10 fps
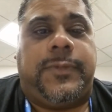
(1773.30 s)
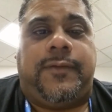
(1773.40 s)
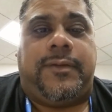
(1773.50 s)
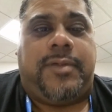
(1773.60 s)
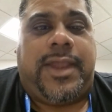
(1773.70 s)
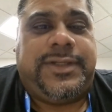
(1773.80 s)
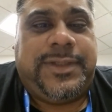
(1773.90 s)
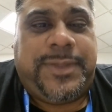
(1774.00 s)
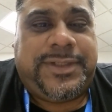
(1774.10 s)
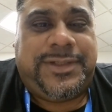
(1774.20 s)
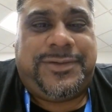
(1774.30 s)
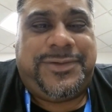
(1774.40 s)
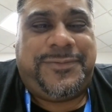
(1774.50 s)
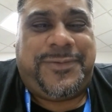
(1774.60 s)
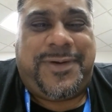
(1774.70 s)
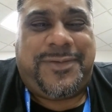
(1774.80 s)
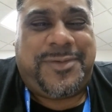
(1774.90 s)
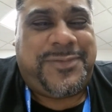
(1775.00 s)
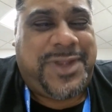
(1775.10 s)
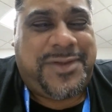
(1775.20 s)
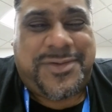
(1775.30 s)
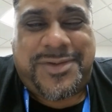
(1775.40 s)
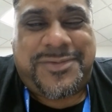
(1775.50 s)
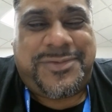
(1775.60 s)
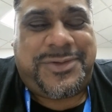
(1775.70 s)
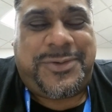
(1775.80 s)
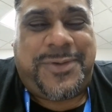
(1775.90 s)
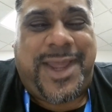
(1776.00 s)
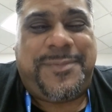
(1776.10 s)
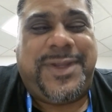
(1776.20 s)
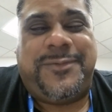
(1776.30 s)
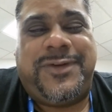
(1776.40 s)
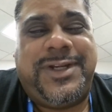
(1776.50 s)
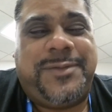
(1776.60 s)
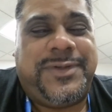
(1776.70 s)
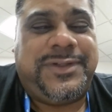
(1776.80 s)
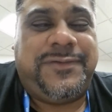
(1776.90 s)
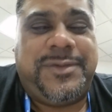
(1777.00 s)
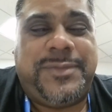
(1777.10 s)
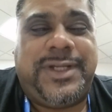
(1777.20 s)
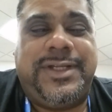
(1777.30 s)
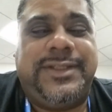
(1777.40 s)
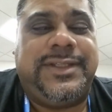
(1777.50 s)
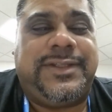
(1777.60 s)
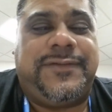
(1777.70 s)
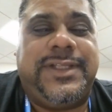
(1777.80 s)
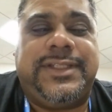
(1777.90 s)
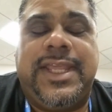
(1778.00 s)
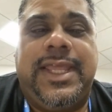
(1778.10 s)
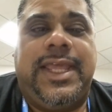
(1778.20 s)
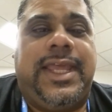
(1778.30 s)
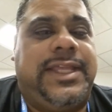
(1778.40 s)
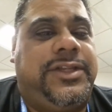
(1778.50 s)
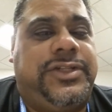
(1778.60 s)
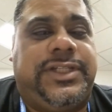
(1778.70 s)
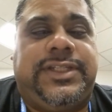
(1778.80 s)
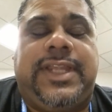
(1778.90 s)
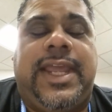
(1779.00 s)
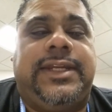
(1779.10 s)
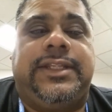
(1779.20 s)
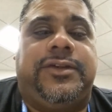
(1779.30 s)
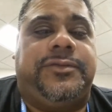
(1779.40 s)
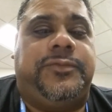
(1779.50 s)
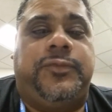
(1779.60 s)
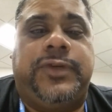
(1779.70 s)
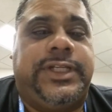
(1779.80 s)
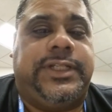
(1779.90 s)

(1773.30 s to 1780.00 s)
I hadn't seen my sisters in forever. I'm like so happy. I'm running up and giving them hugs and stuff like this, and they're just standing there, rigid,